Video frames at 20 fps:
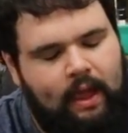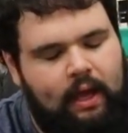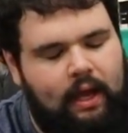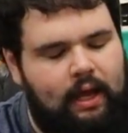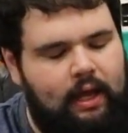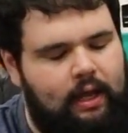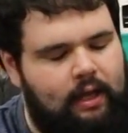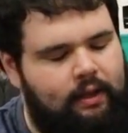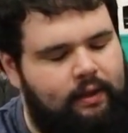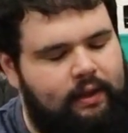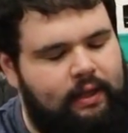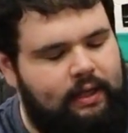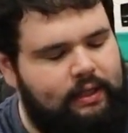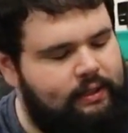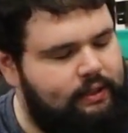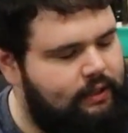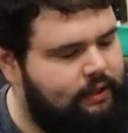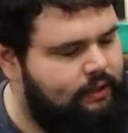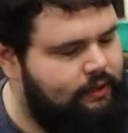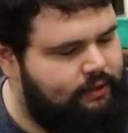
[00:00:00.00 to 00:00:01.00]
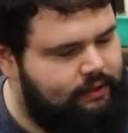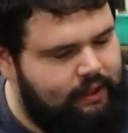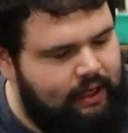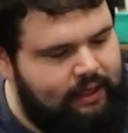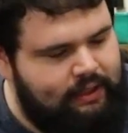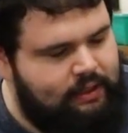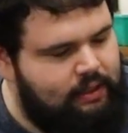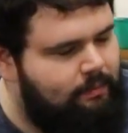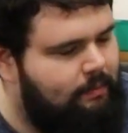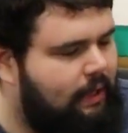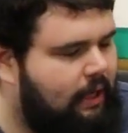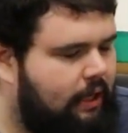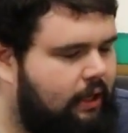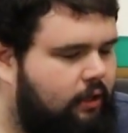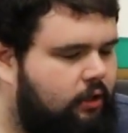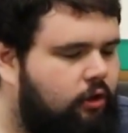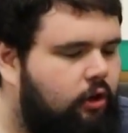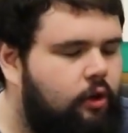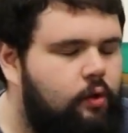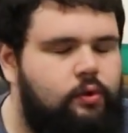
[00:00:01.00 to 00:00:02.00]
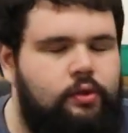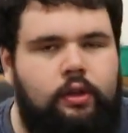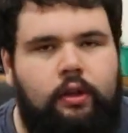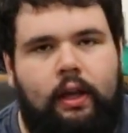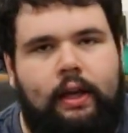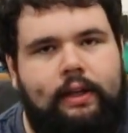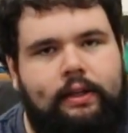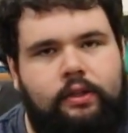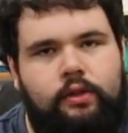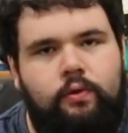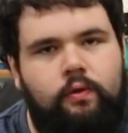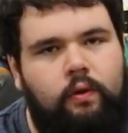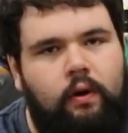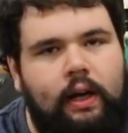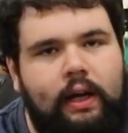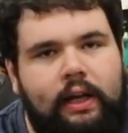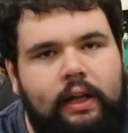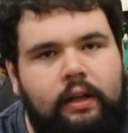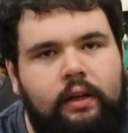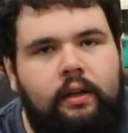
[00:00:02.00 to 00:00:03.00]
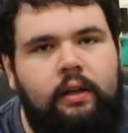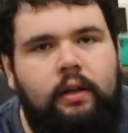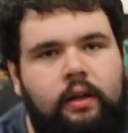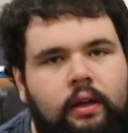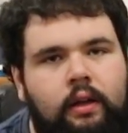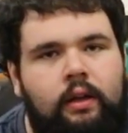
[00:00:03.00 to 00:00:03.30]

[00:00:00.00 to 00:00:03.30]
And this is estimated close to like $2,000.